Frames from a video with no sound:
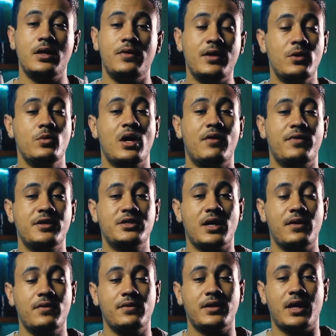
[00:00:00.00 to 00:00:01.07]
Then we have the
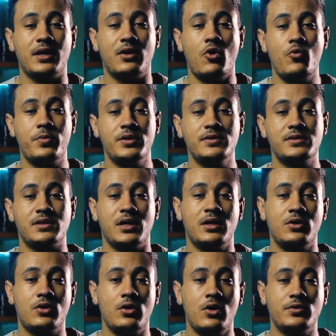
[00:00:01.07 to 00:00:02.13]
shutter that opens
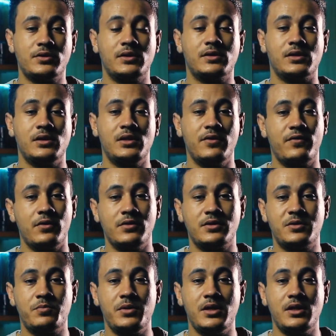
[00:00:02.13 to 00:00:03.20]
and closes in different
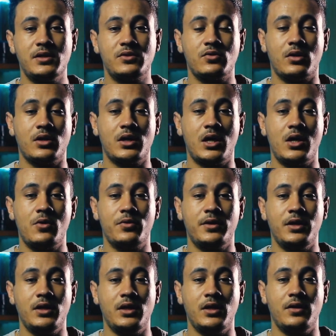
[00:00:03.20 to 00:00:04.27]
speeds to allow
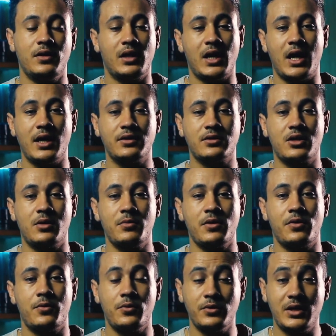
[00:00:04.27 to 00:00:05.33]
the light coming
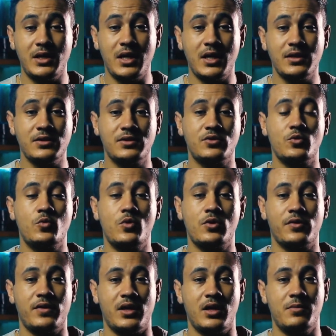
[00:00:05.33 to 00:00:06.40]
through the lens
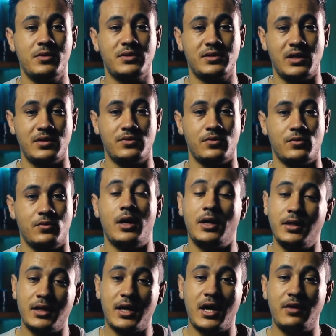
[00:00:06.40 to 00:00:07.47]
toward the image sensor.
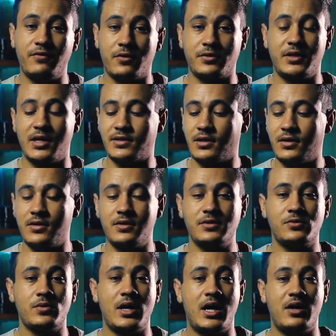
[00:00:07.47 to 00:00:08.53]
And again, for
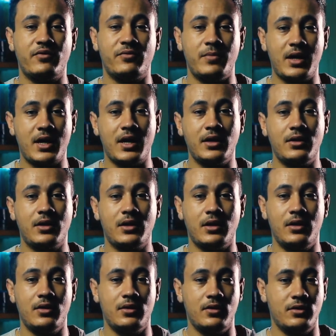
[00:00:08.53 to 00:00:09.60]
DSLRs, we have mechanic
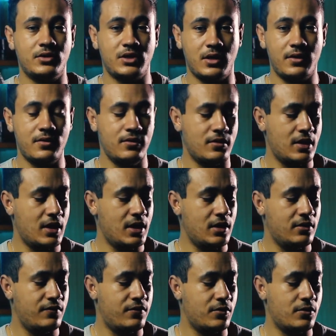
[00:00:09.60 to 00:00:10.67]
shutter,
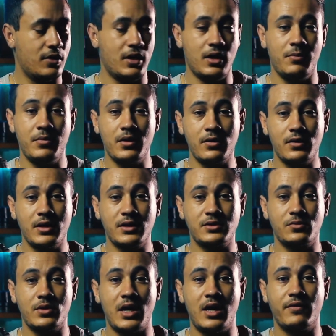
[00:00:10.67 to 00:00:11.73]
and for
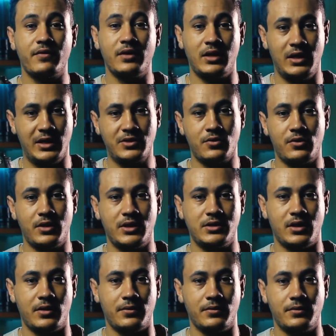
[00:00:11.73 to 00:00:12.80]
mirrorless, we have an electronic
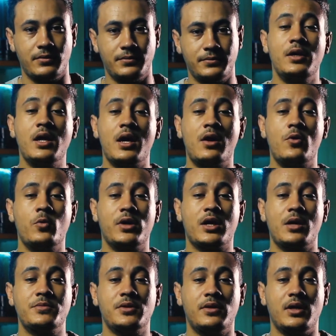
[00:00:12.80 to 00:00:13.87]
shutter. Now we
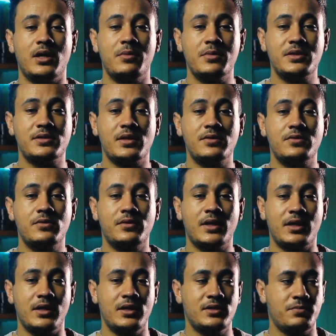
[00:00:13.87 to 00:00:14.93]
come to the image sensor
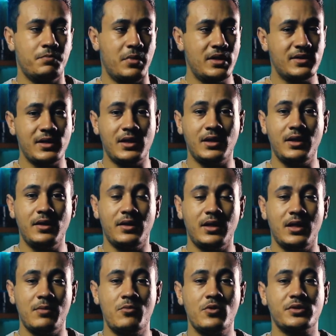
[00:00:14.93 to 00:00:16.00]
that is basically
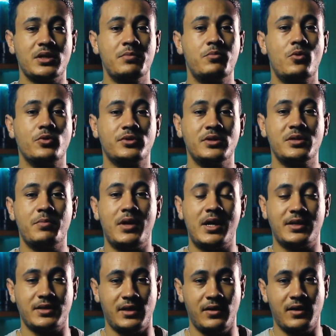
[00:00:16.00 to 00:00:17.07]
the most important
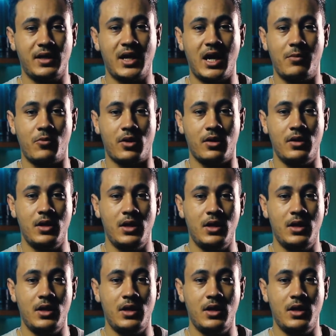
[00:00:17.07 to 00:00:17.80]
part in the camera.